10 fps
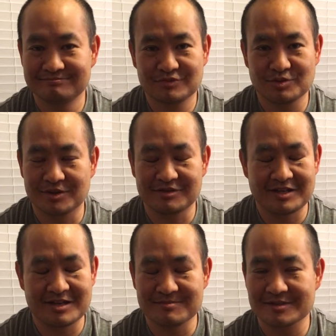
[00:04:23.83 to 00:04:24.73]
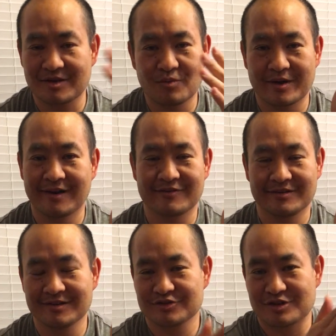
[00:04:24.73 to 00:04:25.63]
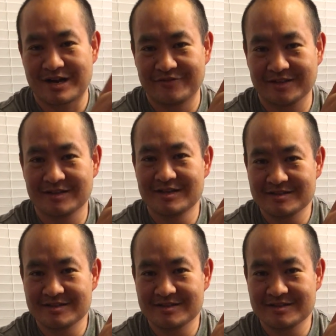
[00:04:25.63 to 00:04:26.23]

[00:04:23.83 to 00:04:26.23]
Twitter DMs, whatever, enough traffic